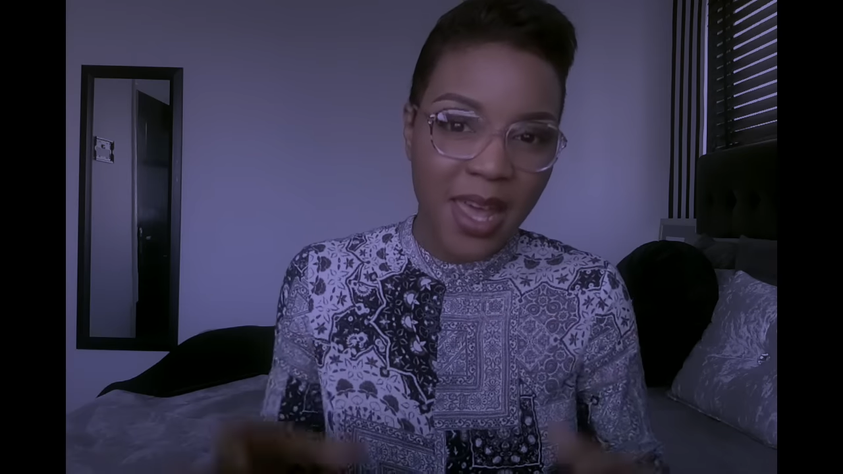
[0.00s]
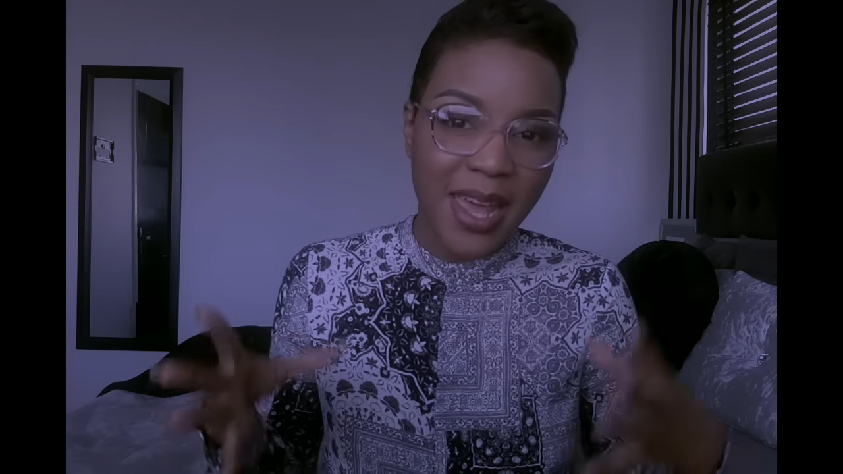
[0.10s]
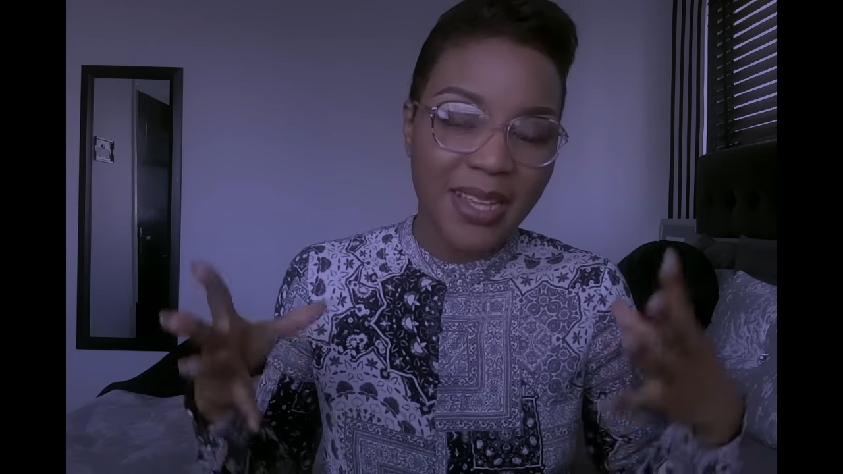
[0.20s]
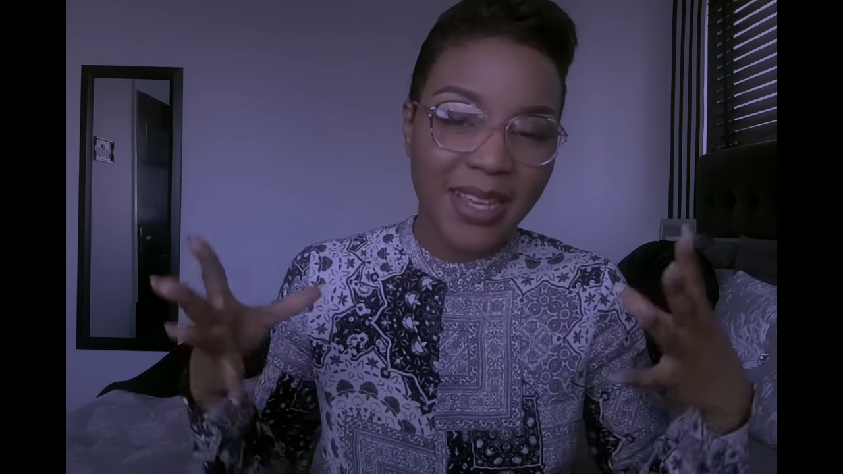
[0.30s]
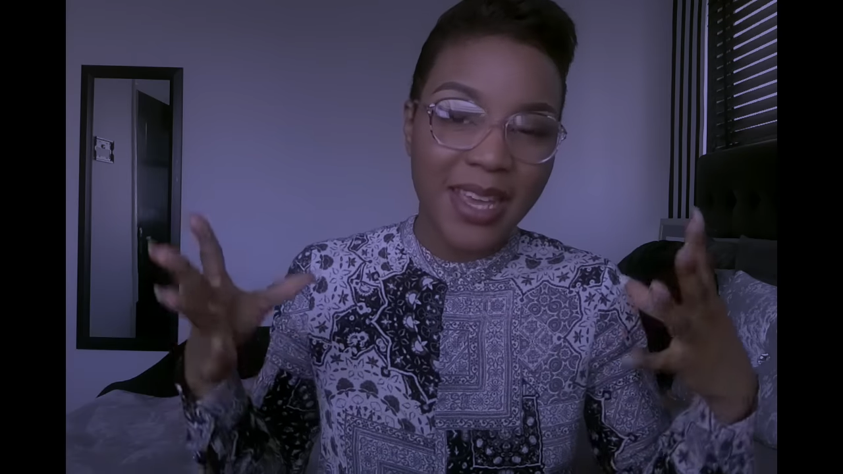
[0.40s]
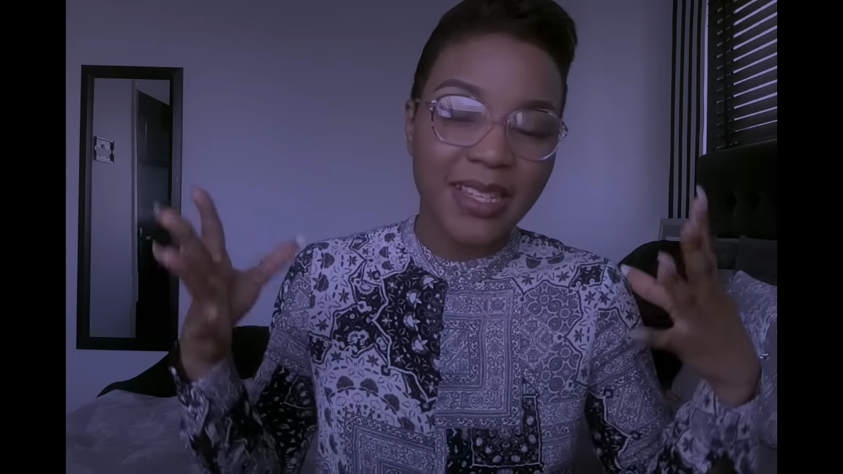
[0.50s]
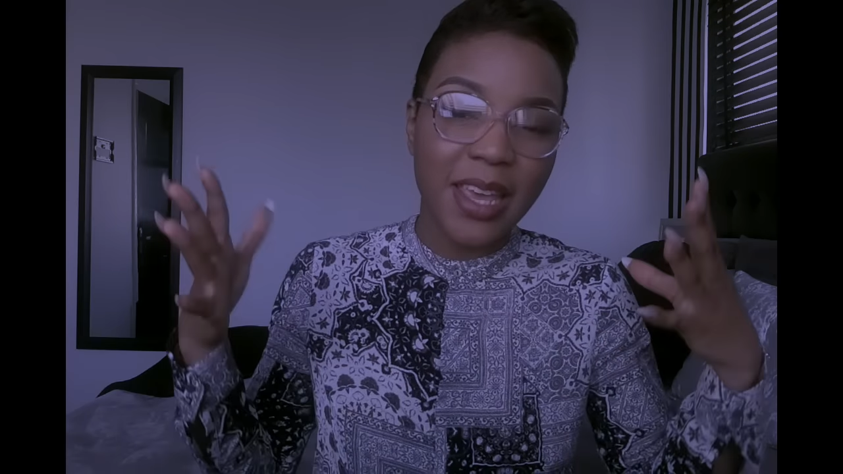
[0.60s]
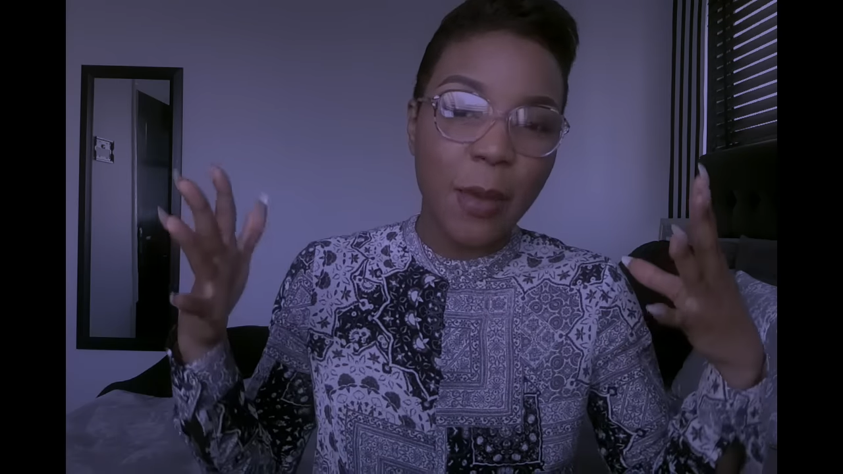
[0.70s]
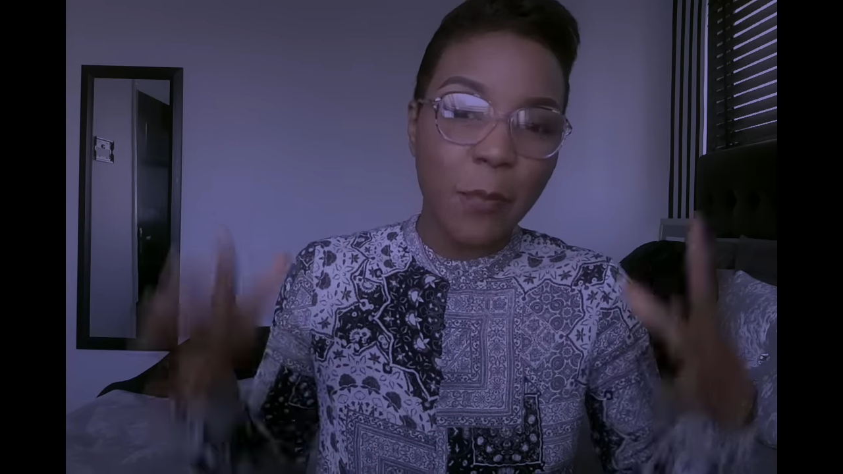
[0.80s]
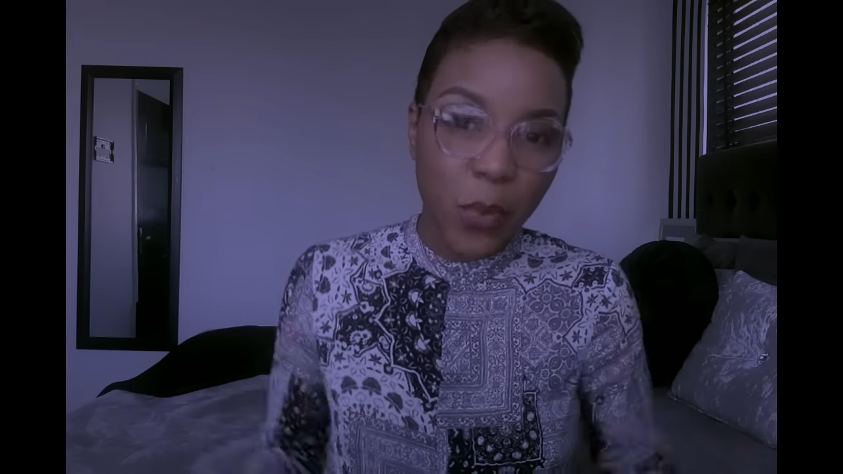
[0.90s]
it is
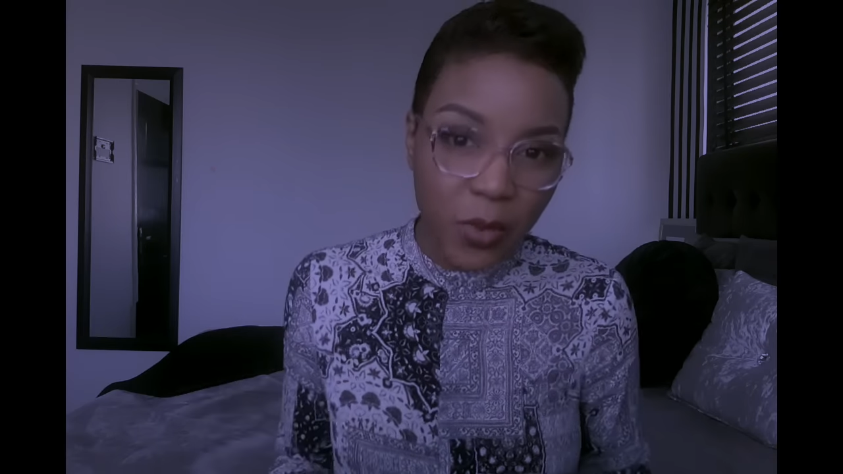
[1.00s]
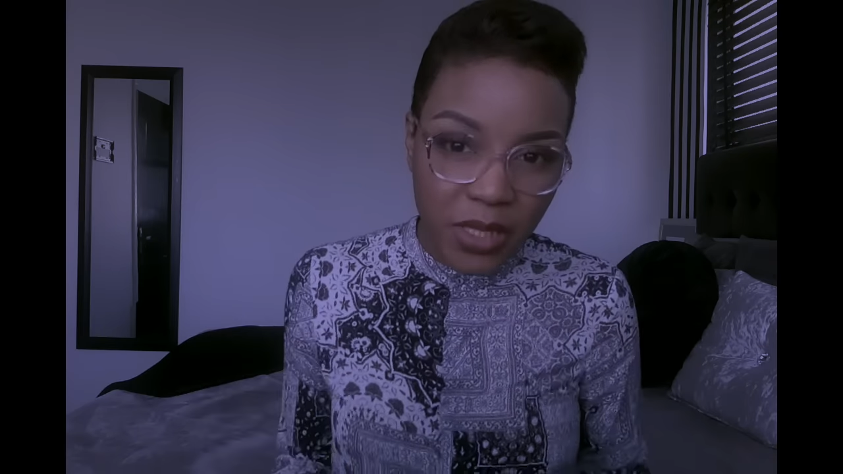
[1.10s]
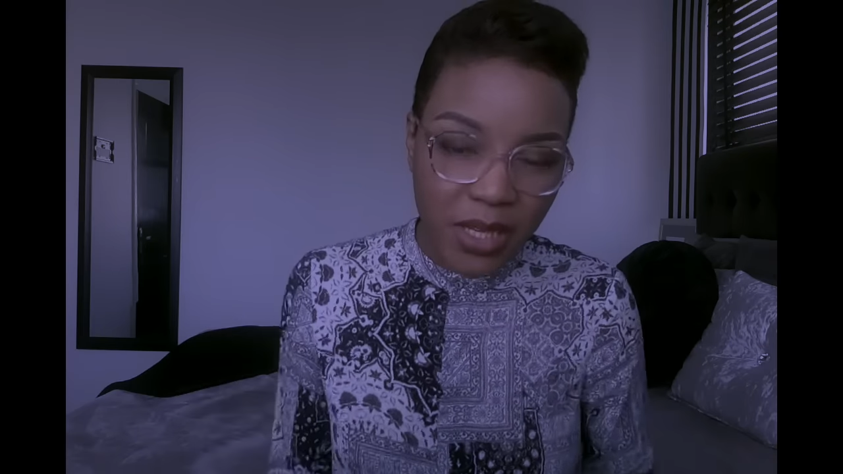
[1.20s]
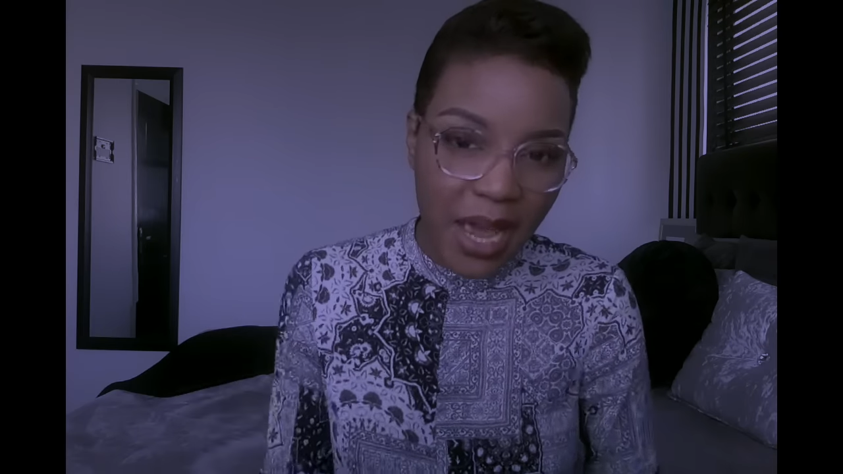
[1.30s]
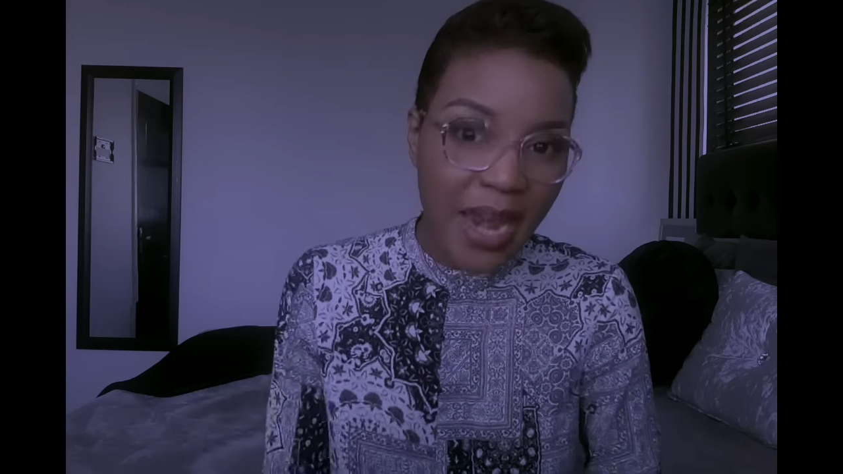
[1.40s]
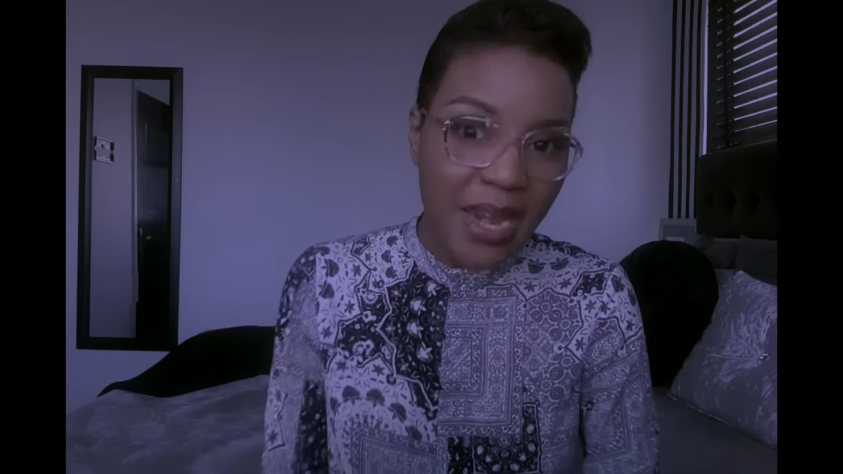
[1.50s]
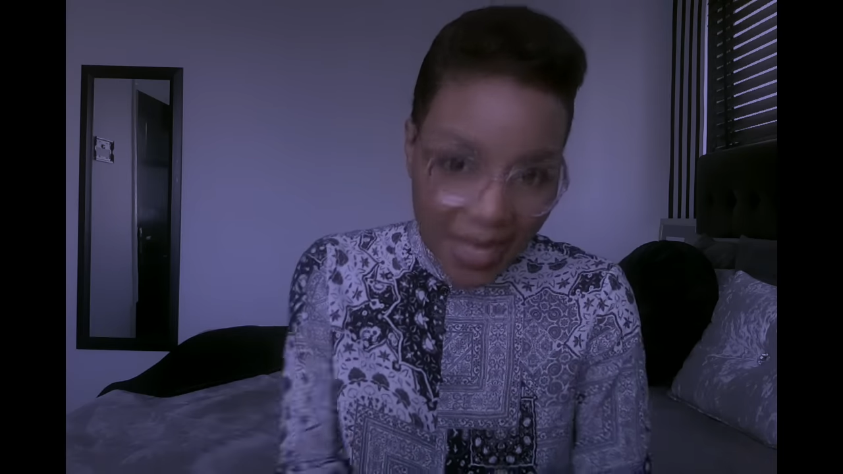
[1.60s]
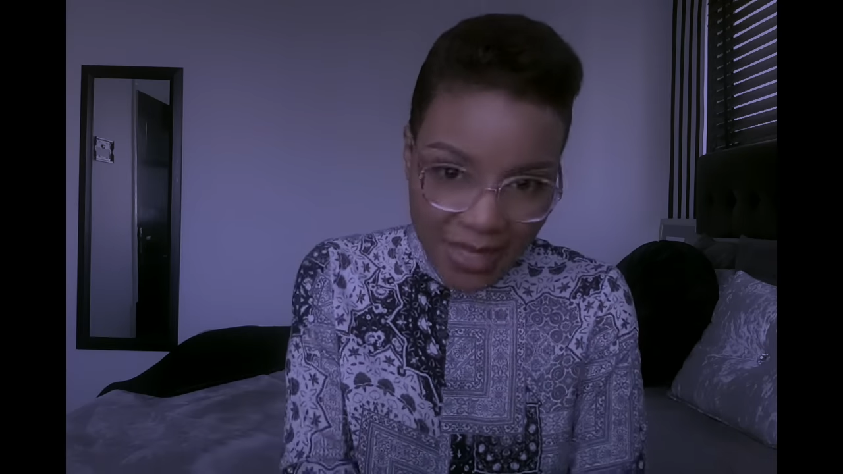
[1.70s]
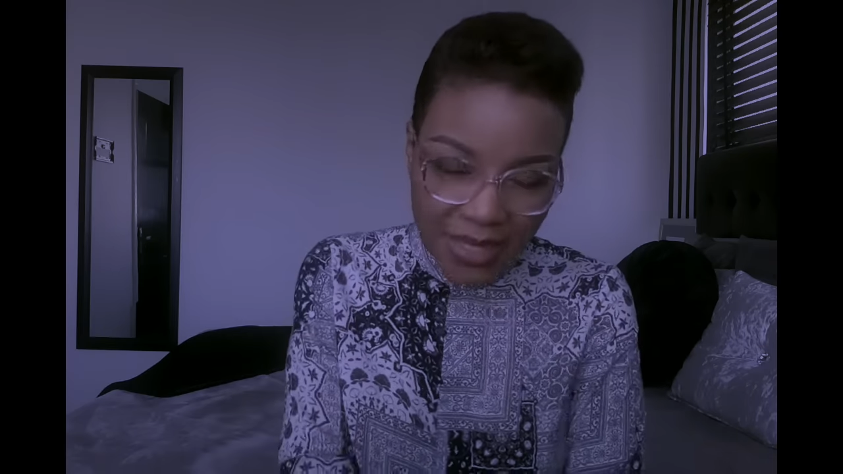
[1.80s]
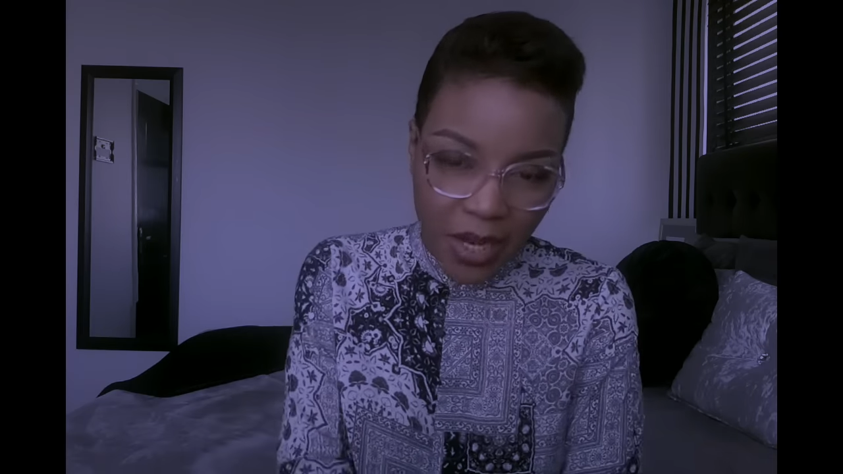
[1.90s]
important and
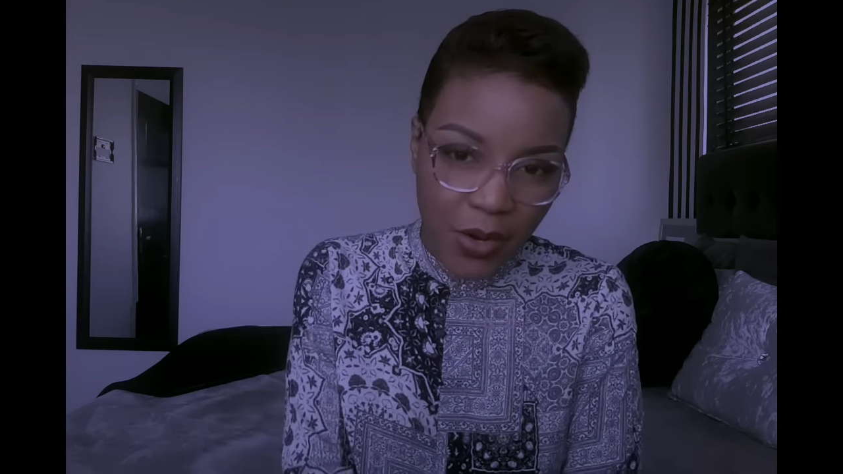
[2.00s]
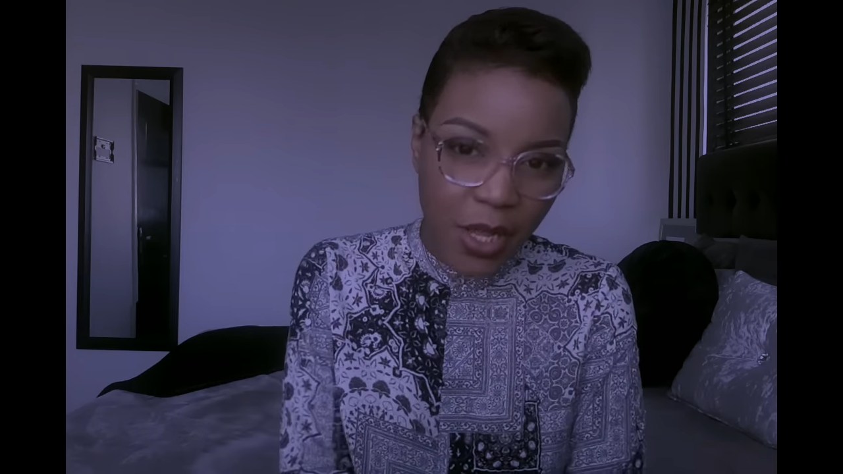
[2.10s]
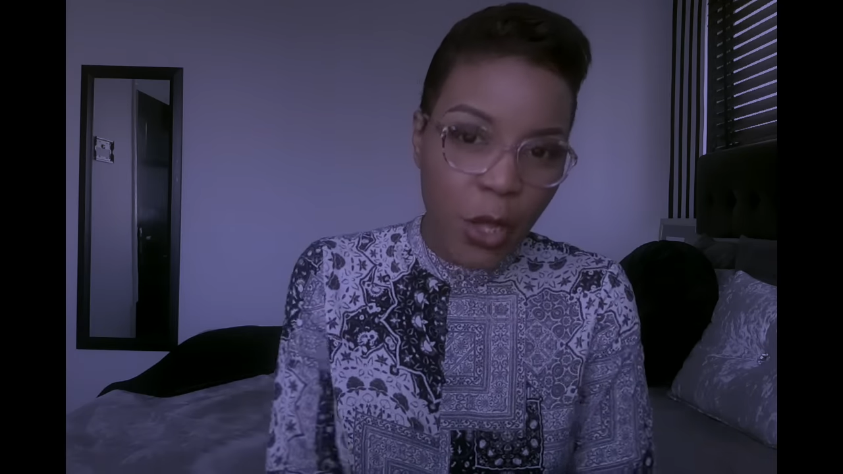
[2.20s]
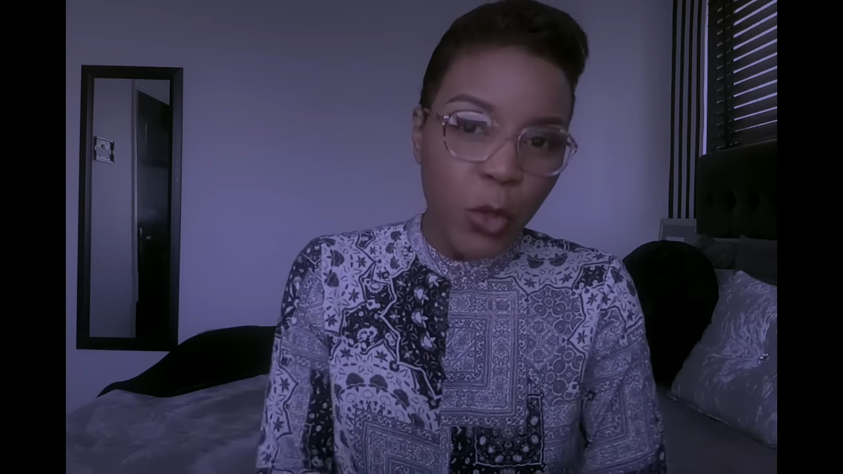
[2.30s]
necessary